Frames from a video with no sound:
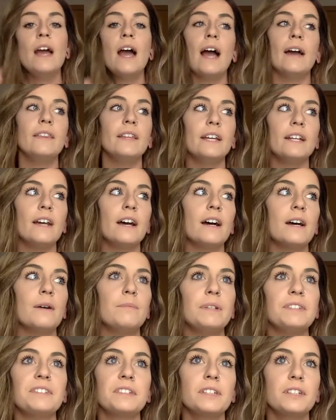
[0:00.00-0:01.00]
And then
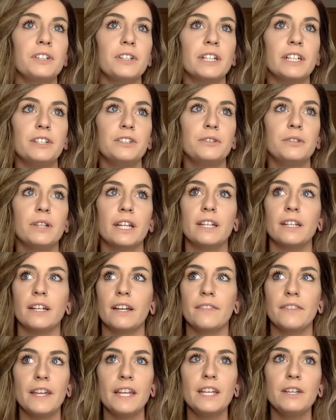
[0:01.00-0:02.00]
basically you're going to do like a
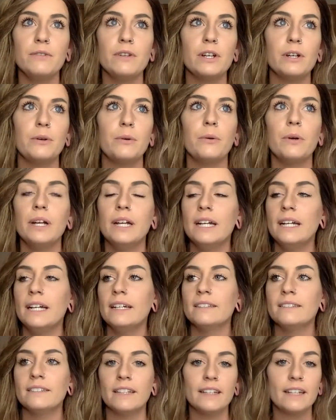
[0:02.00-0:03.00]
thank you note,
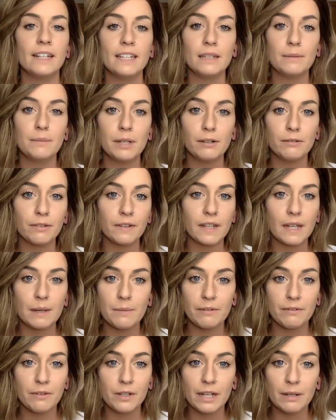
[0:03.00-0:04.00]
send that in the mail for them
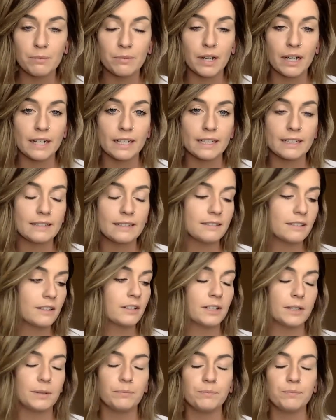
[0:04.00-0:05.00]
if you get products
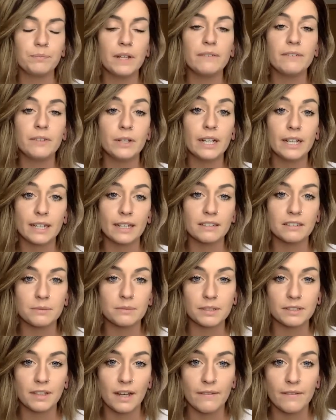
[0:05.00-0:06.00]
or if you get
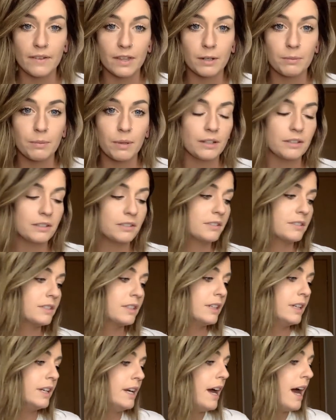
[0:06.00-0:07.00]
customers off of their post.
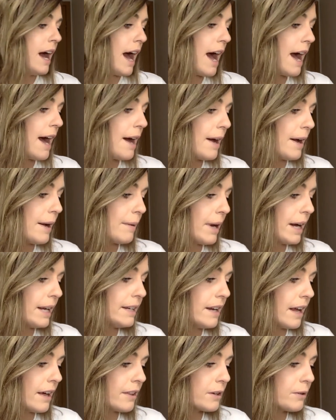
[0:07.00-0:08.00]

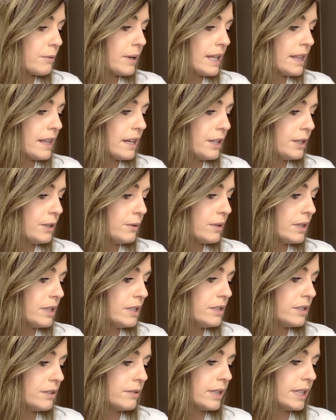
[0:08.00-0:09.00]
Another way that you can
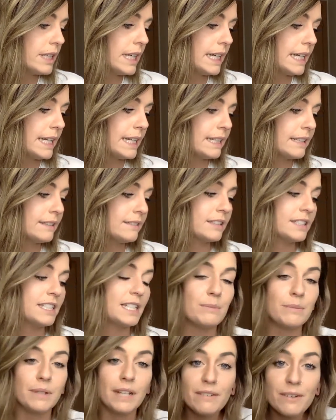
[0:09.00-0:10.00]
do it is the
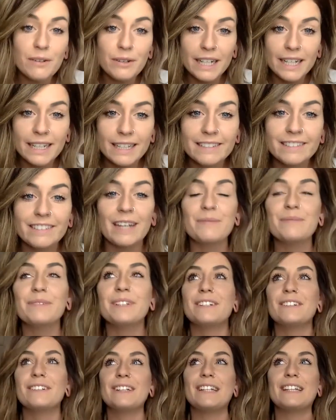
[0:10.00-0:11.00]
team giveaways. I'm
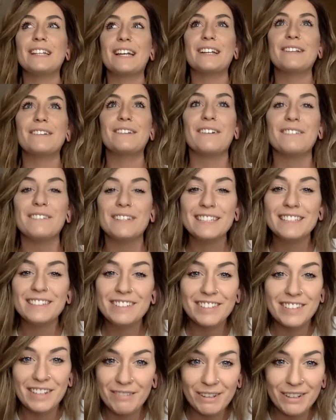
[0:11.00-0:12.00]
literally like loving
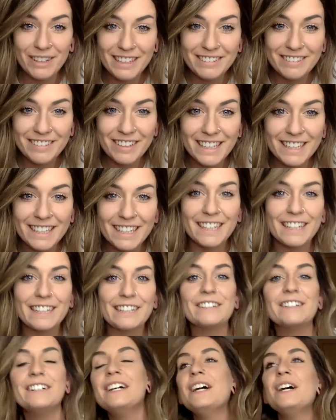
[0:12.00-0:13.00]
these giveaways right
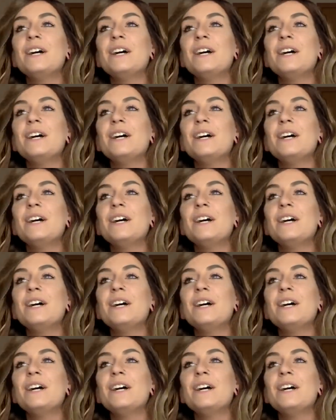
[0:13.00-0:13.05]
now.